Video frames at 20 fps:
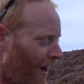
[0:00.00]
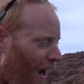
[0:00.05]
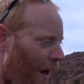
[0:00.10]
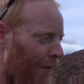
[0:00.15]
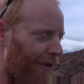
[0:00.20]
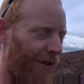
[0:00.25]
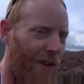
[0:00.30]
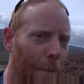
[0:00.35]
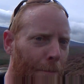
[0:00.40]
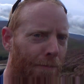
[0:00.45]
I
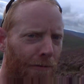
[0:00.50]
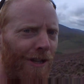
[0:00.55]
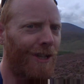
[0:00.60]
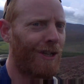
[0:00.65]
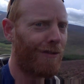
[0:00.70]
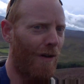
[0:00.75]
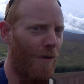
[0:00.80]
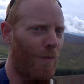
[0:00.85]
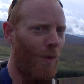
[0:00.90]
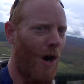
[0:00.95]
was at the
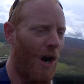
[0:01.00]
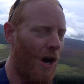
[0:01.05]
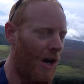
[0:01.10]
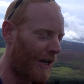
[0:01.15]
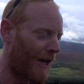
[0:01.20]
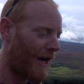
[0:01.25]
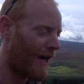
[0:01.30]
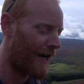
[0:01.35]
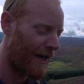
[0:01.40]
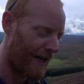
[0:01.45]
printer at
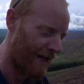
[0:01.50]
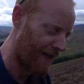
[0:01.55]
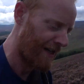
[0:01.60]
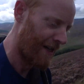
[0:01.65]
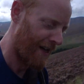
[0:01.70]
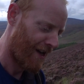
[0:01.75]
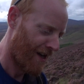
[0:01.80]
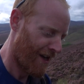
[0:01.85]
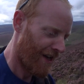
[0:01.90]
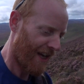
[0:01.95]
work
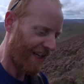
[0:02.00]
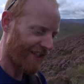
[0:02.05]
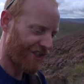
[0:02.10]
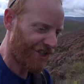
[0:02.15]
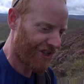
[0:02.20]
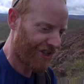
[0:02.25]
and